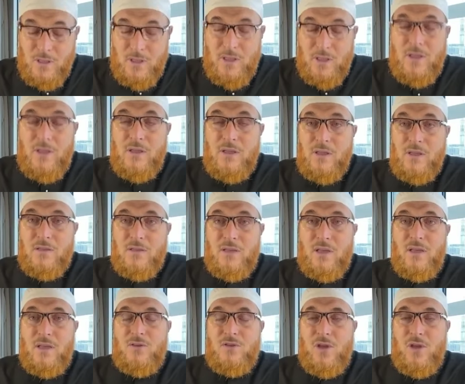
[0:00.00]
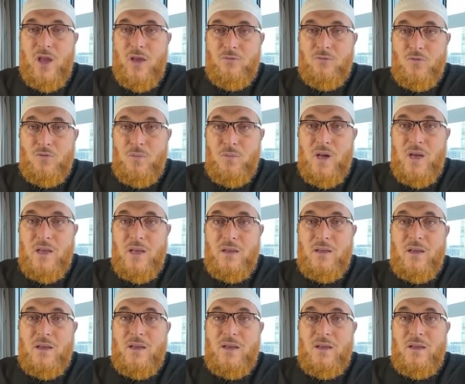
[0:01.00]
Then in this case, you have to buy it.
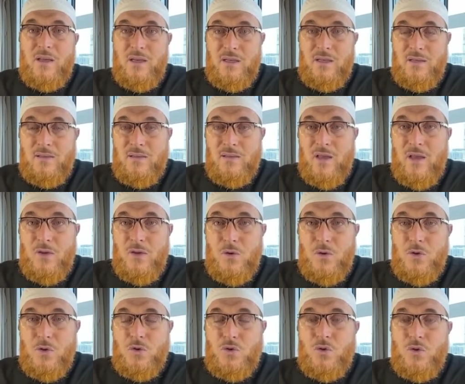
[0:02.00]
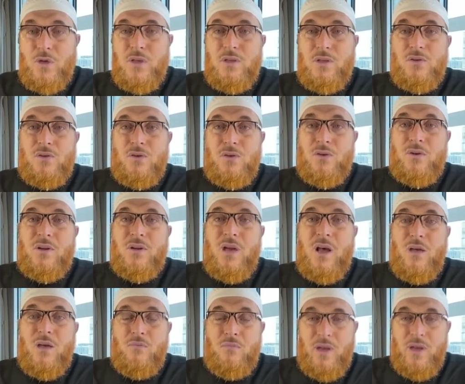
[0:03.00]
It is not your choice. You're
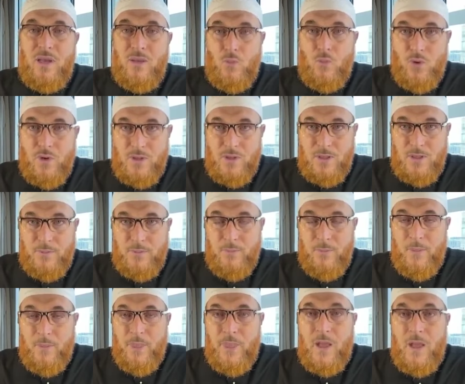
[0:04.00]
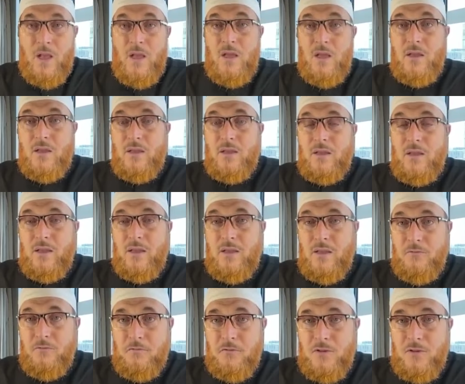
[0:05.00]
not blameworthy. The
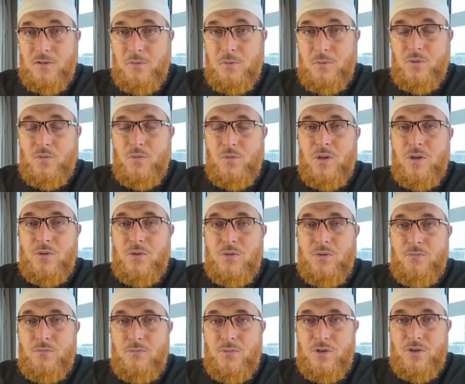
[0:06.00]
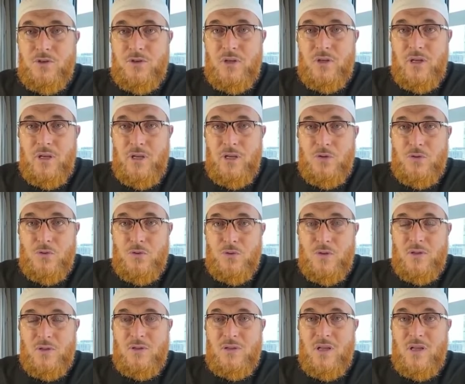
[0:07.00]
difference between commercial
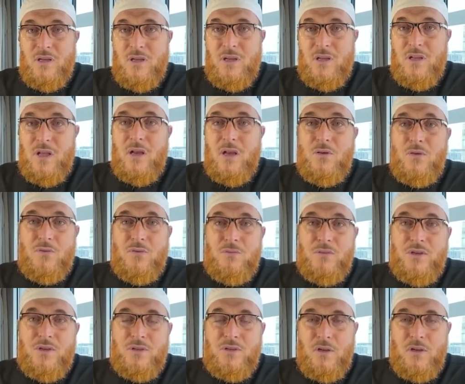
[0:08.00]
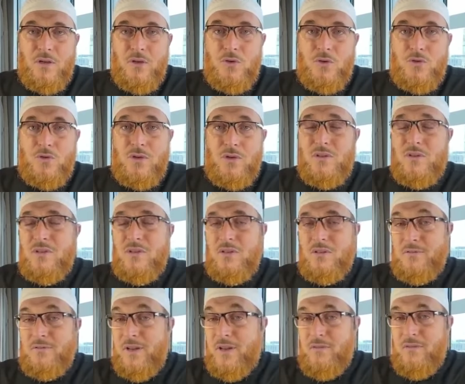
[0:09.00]
insurance and the non-commercial insurance
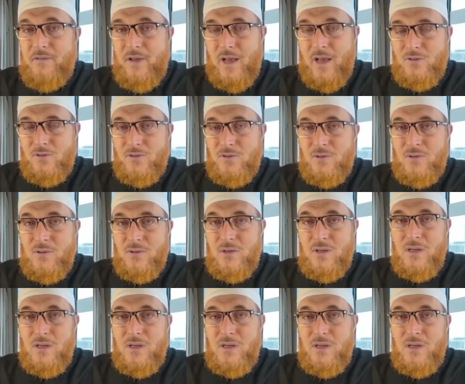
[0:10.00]
is very vast.